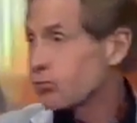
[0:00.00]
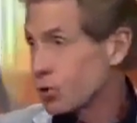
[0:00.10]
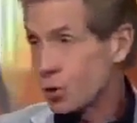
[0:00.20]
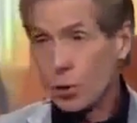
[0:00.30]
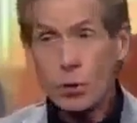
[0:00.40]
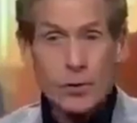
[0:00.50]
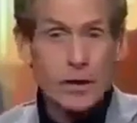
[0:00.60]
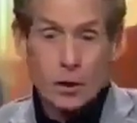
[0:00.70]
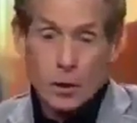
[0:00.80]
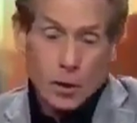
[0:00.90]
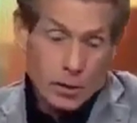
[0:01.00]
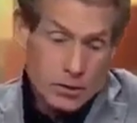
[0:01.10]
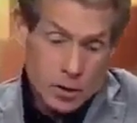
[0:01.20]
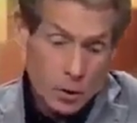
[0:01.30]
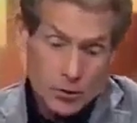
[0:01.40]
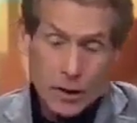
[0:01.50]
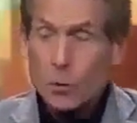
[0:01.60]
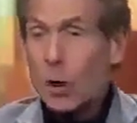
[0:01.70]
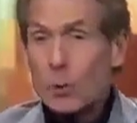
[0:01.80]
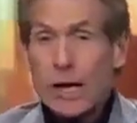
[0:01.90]
Sure, they could. So then
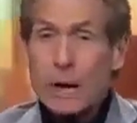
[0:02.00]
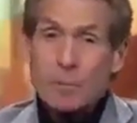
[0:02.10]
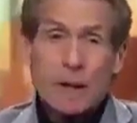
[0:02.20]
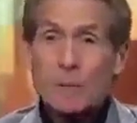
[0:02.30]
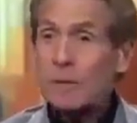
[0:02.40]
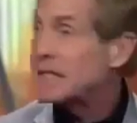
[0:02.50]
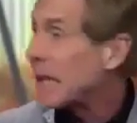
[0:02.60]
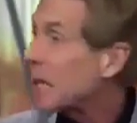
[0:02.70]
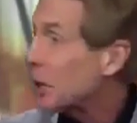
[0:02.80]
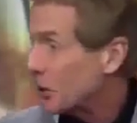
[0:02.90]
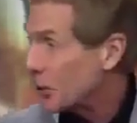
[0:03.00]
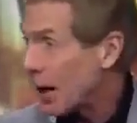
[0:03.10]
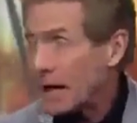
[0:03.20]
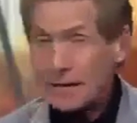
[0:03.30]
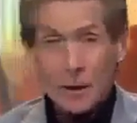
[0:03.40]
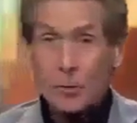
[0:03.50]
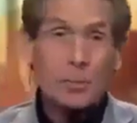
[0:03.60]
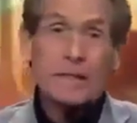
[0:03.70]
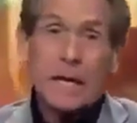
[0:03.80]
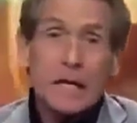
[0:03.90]
what would happen? They'd be done, right? They would
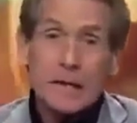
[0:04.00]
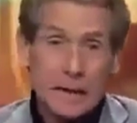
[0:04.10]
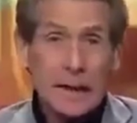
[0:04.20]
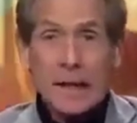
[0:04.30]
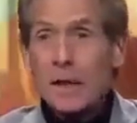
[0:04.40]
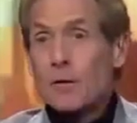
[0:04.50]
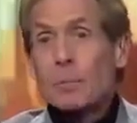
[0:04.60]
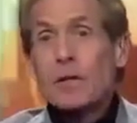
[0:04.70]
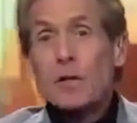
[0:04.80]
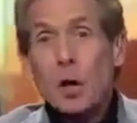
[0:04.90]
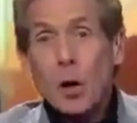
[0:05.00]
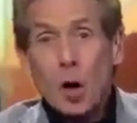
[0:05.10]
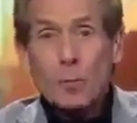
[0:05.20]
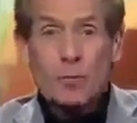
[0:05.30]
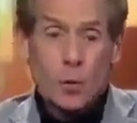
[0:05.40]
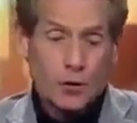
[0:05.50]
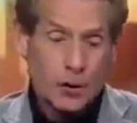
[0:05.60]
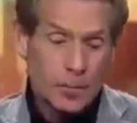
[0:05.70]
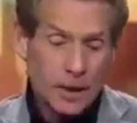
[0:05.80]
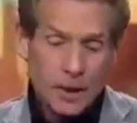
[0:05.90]
be done. There'd be no hope for
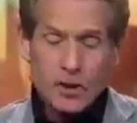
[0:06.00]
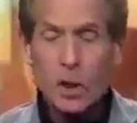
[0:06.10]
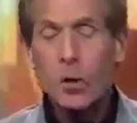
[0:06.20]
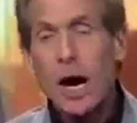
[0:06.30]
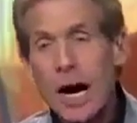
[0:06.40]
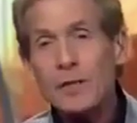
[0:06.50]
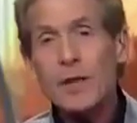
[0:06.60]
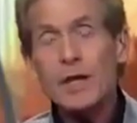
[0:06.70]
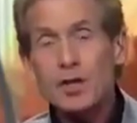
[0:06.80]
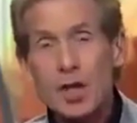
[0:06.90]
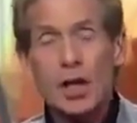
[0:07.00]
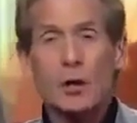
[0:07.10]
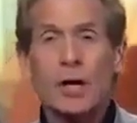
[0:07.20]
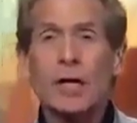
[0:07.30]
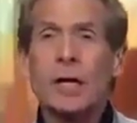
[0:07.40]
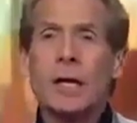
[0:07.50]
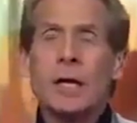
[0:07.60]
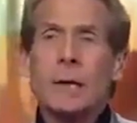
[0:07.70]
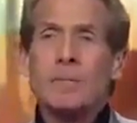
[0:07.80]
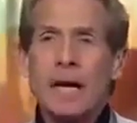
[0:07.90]
them. So I think Jerry
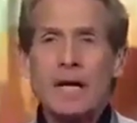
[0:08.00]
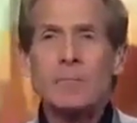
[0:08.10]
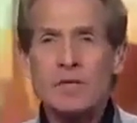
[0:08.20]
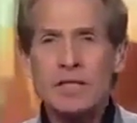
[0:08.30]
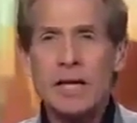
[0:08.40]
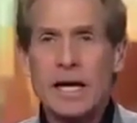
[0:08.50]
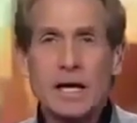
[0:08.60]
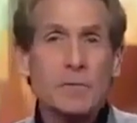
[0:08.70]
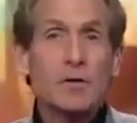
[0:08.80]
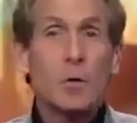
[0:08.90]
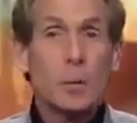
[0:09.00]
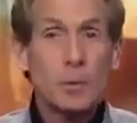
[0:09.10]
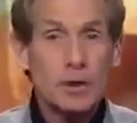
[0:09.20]
made a mistake. If you want to